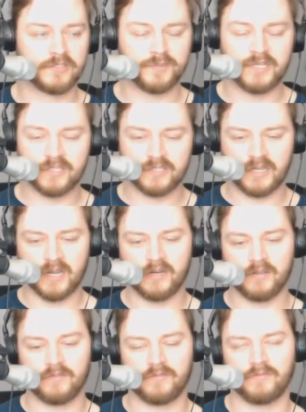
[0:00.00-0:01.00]
Speech is
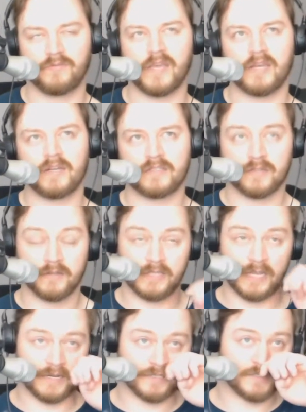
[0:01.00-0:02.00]
kind of not necessarily
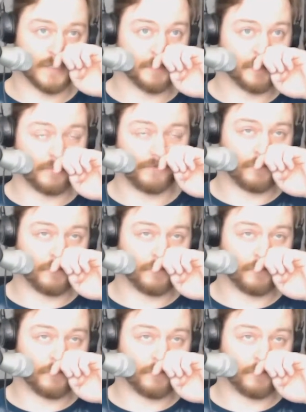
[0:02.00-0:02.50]
taking a similar